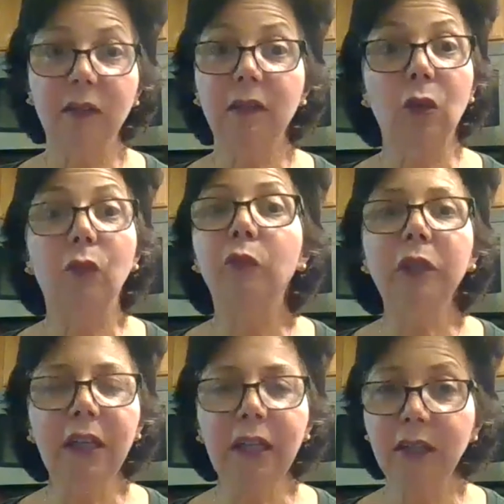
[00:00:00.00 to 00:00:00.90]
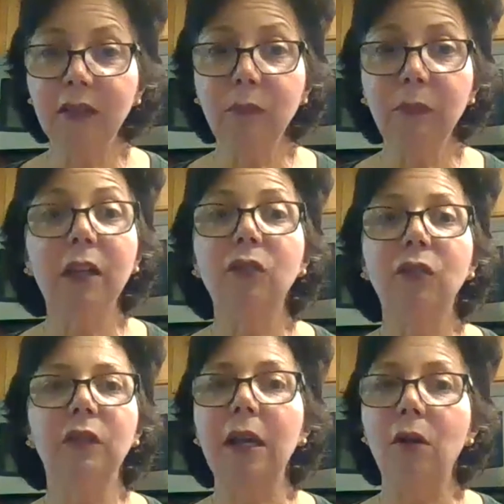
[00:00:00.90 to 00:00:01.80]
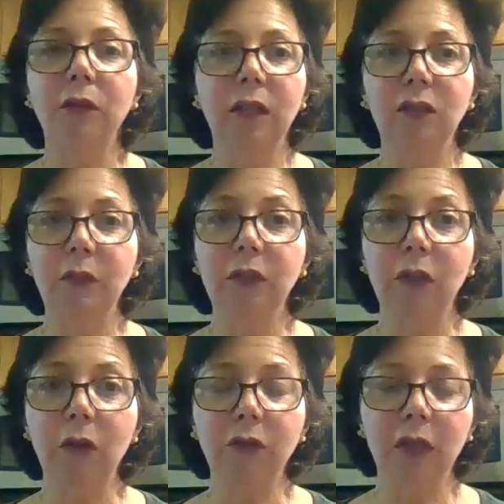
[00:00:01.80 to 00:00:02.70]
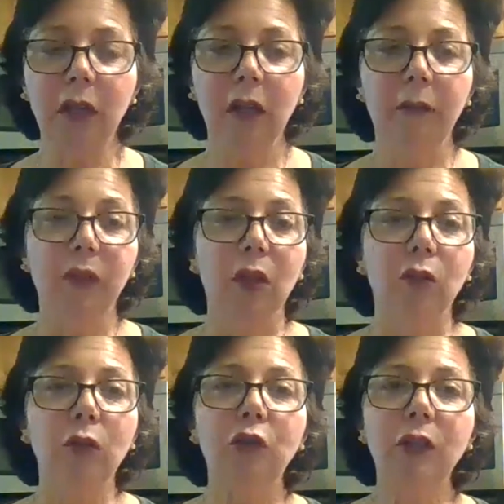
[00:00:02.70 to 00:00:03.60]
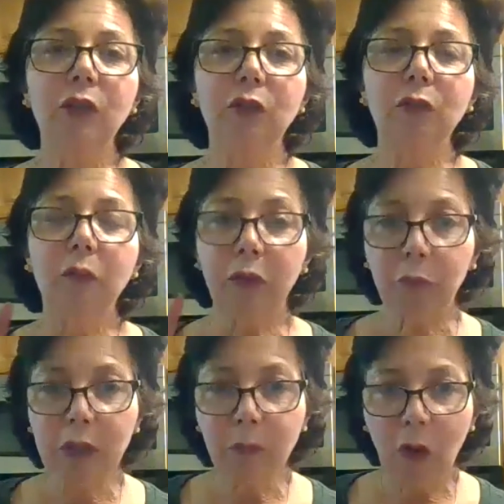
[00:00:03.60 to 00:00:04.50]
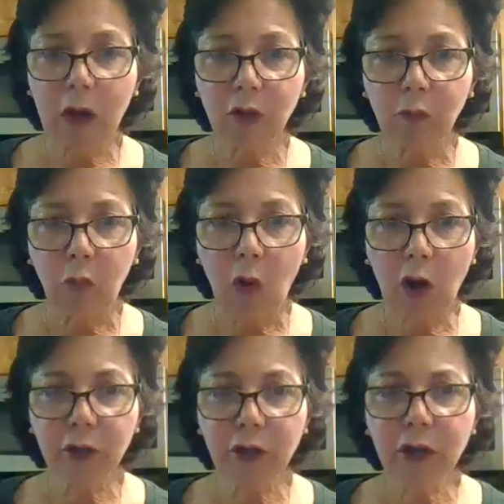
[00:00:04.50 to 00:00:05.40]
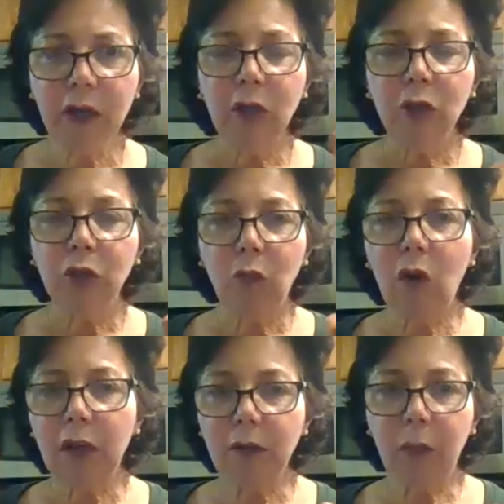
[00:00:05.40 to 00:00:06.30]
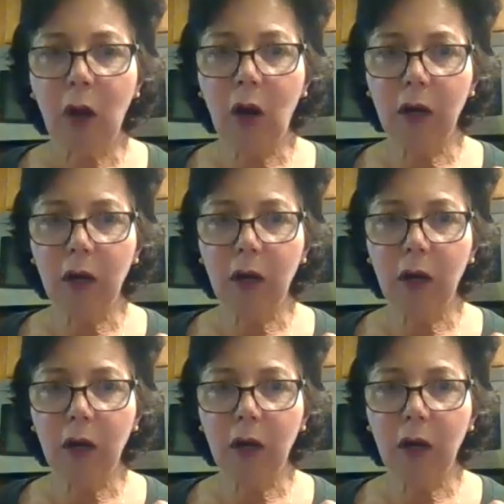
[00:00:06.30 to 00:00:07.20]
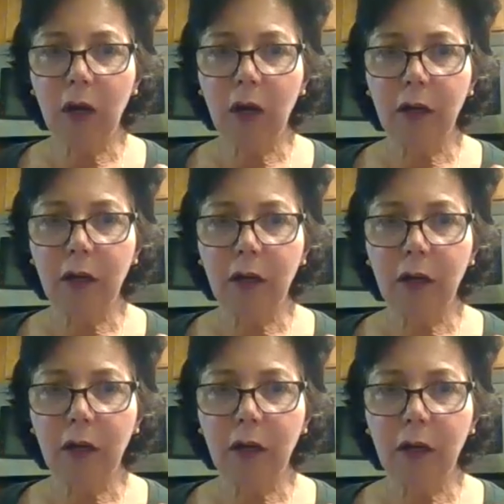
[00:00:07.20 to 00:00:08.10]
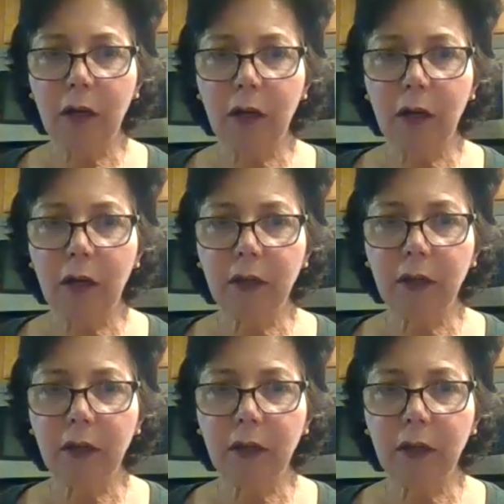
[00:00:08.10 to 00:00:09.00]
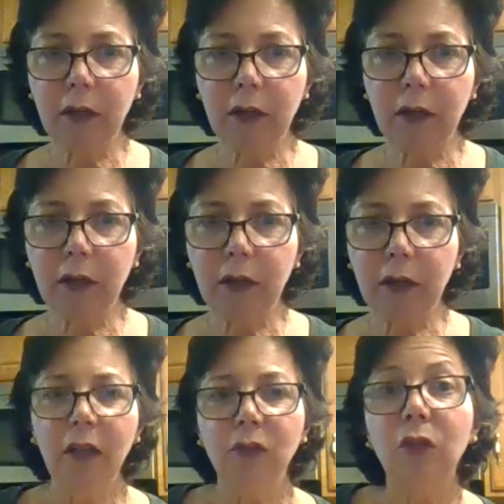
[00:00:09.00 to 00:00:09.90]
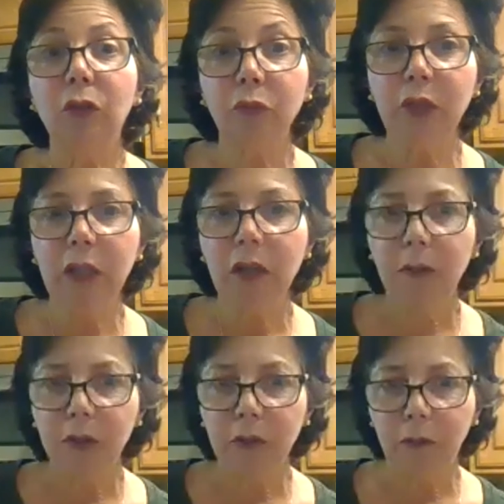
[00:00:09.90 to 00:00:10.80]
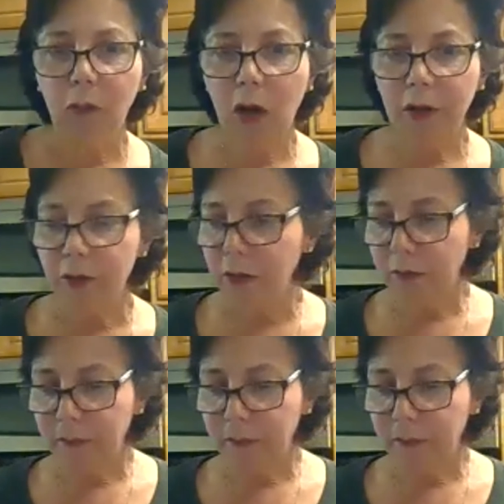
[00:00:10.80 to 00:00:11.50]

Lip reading: they're really easy because they don't need to be soaked. You just do 3 parts water to 1 part lentils. So 1 cup of lentils to 3 cups of water.